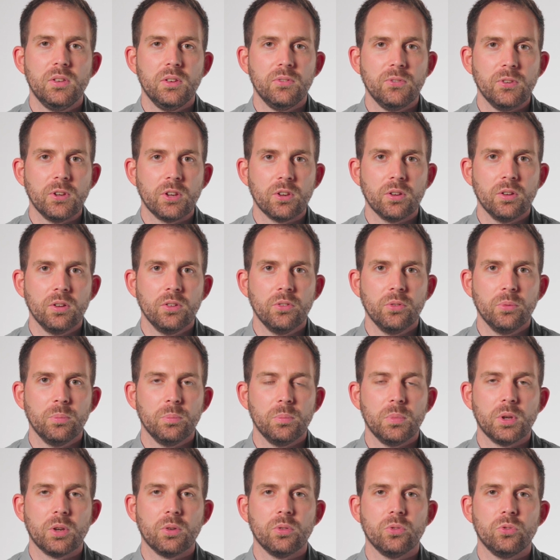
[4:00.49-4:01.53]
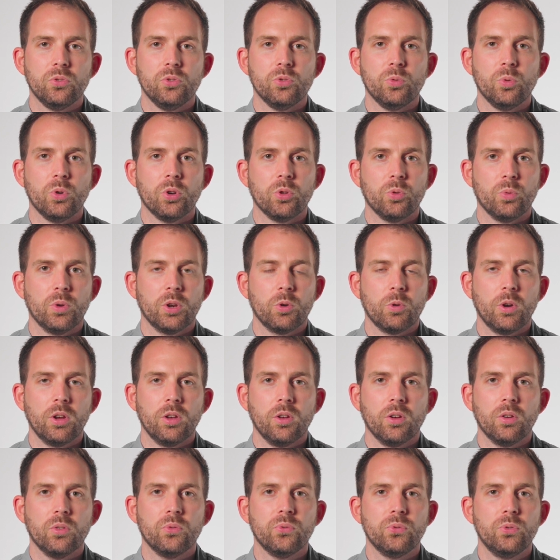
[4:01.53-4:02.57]
difficult because you would
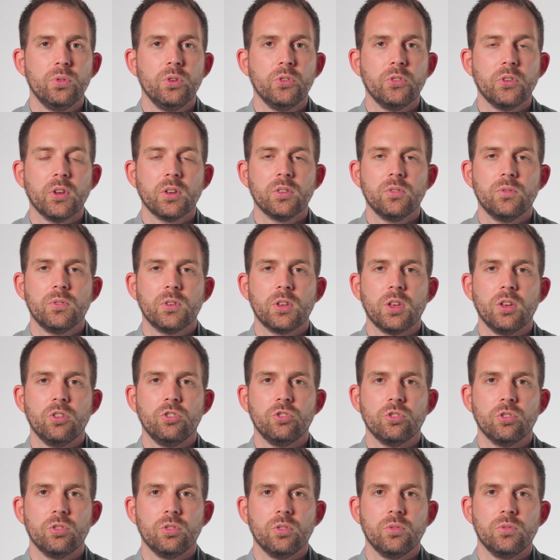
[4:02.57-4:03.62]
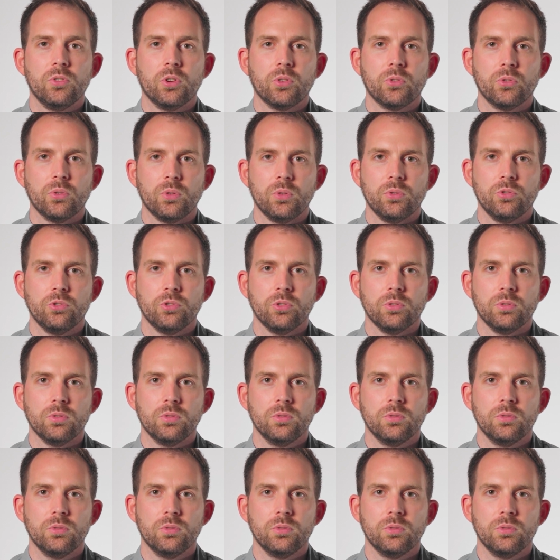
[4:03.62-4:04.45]
require a full certification of your solution.